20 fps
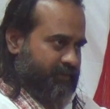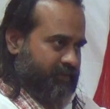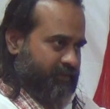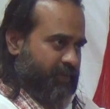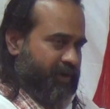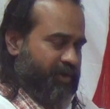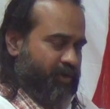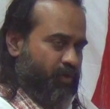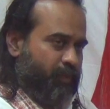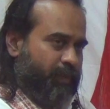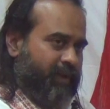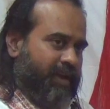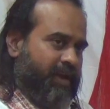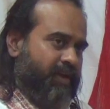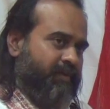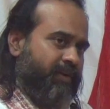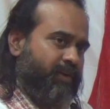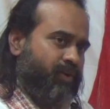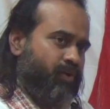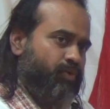But you
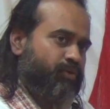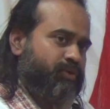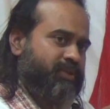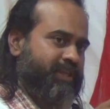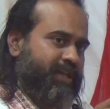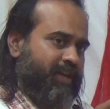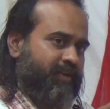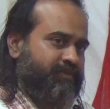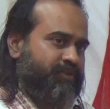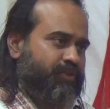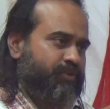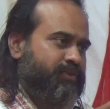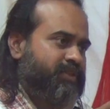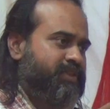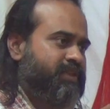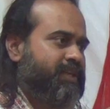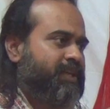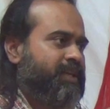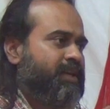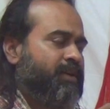believe in two selves. You
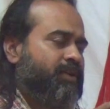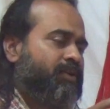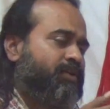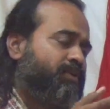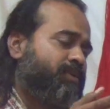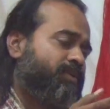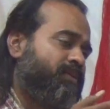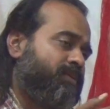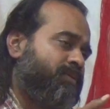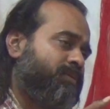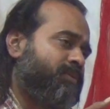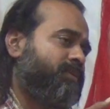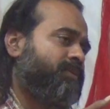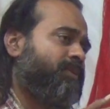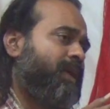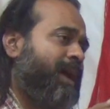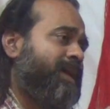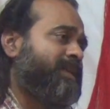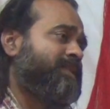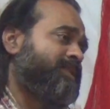say, no, no,
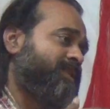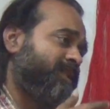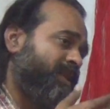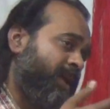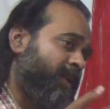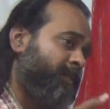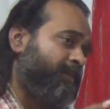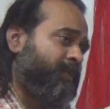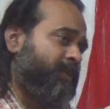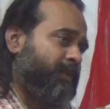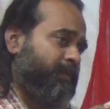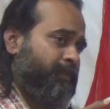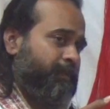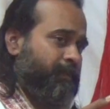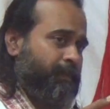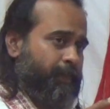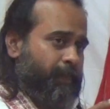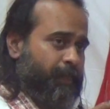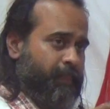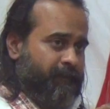no, I slipped.
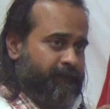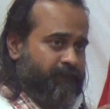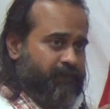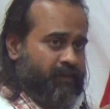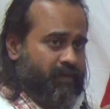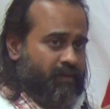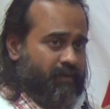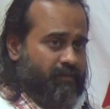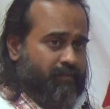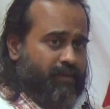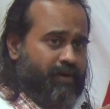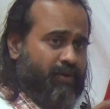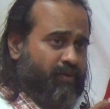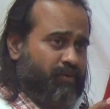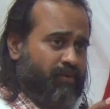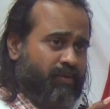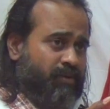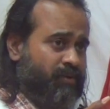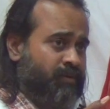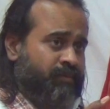But
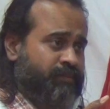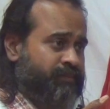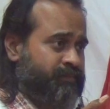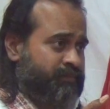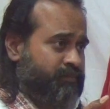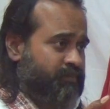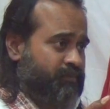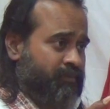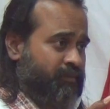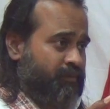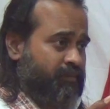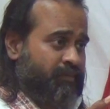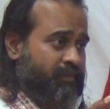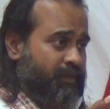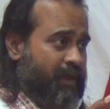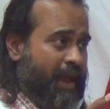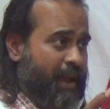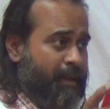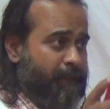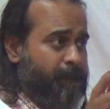you know,
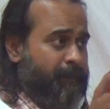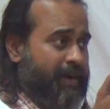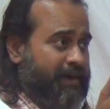I'm